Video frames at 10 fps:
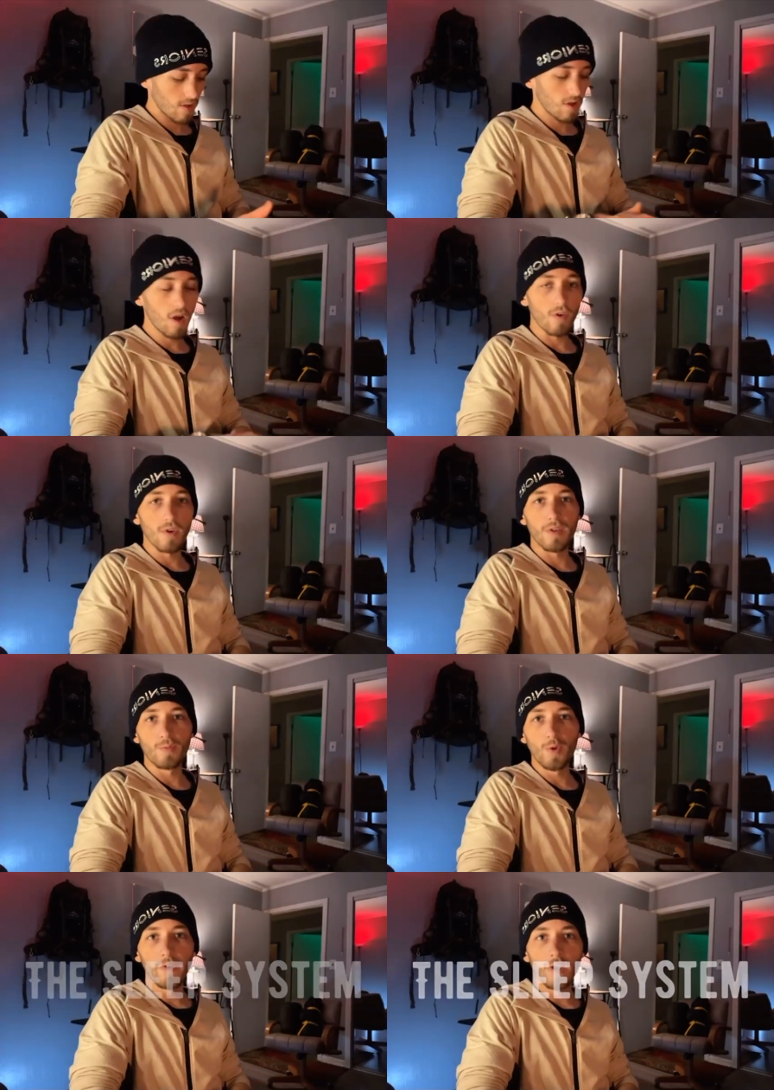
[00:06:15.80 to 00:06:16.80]
Alrighty,
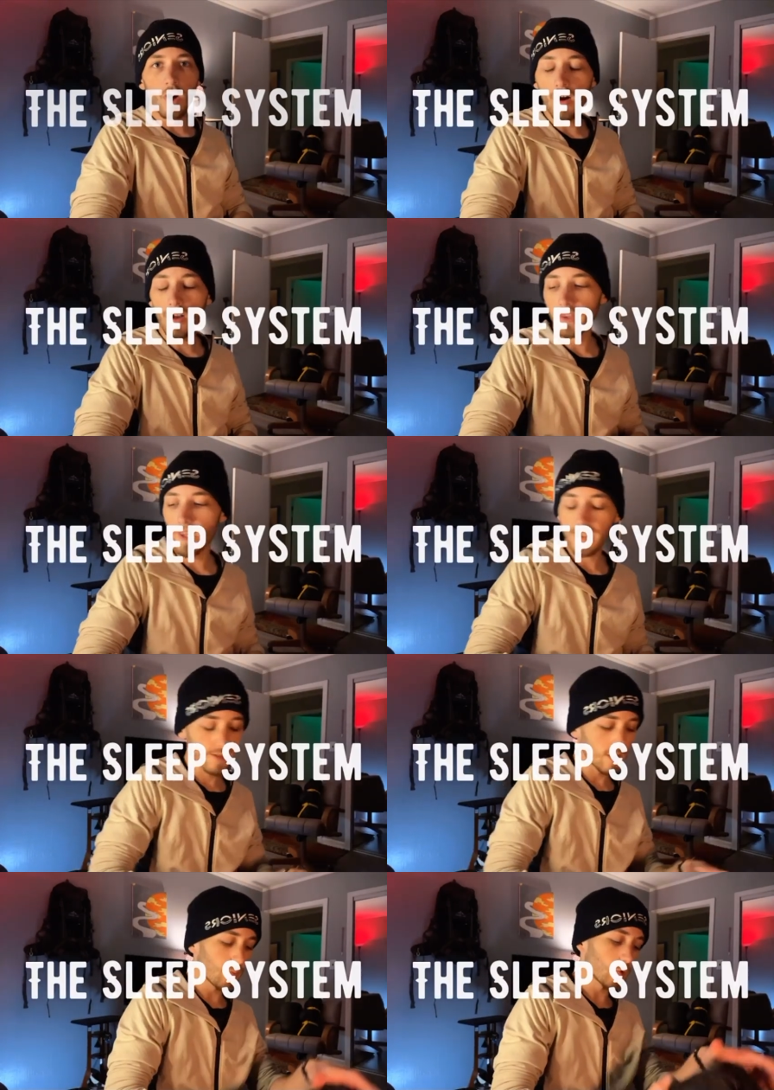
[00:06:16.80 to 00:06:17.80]
moving on. Next
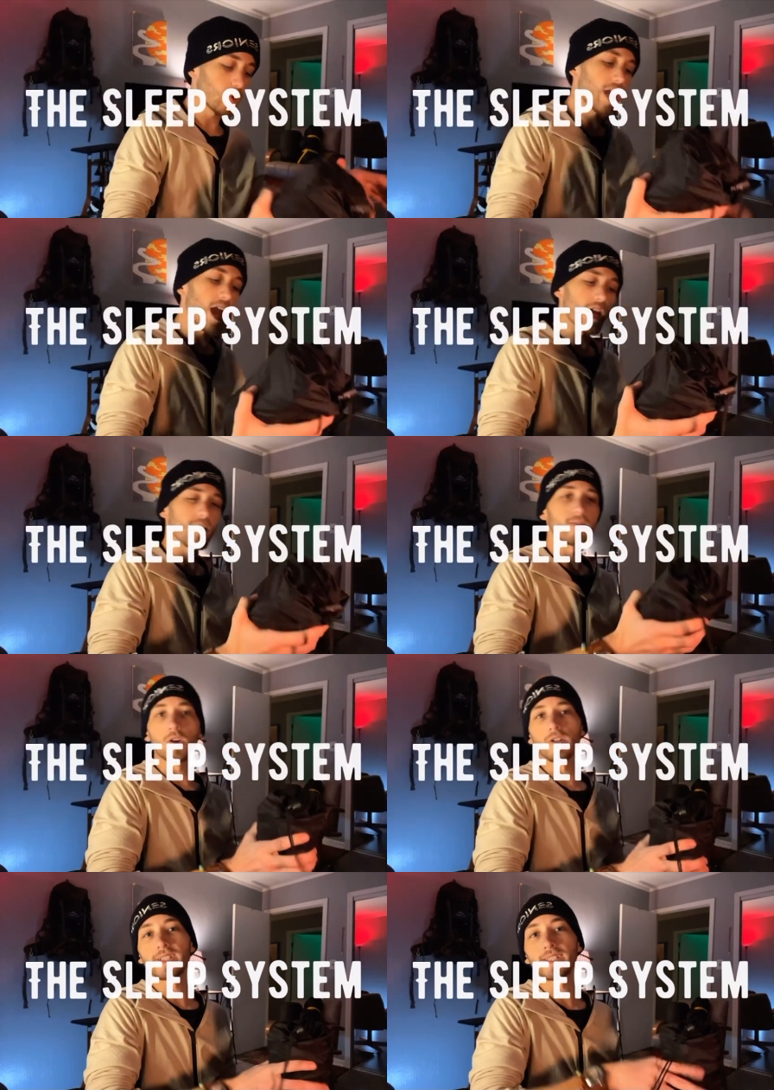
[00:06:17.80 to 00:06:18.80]
up, we have
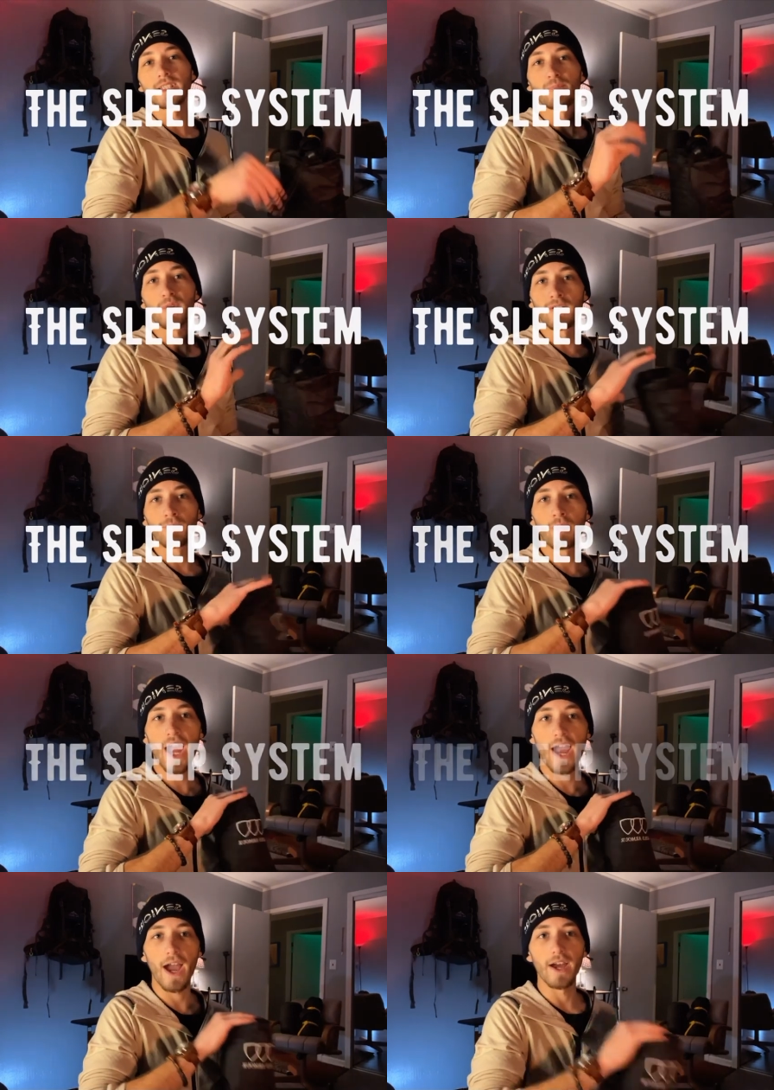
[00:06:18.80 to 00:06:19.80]
our sleeping
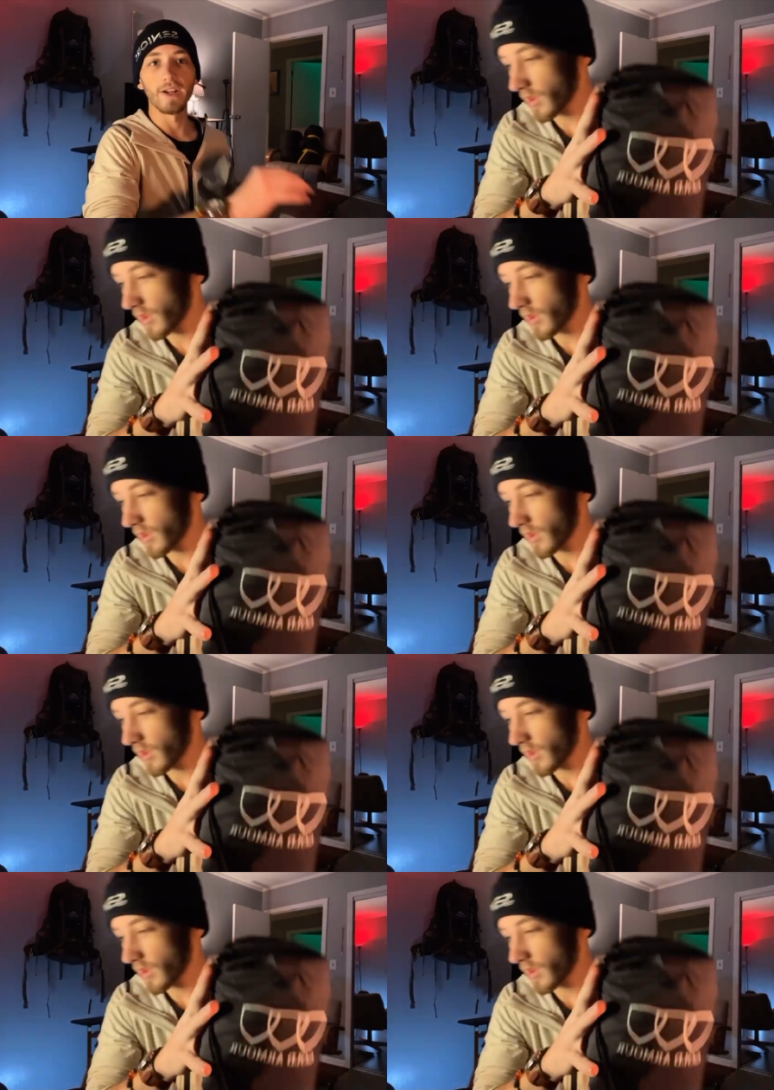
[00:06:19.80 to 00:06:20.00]
pad,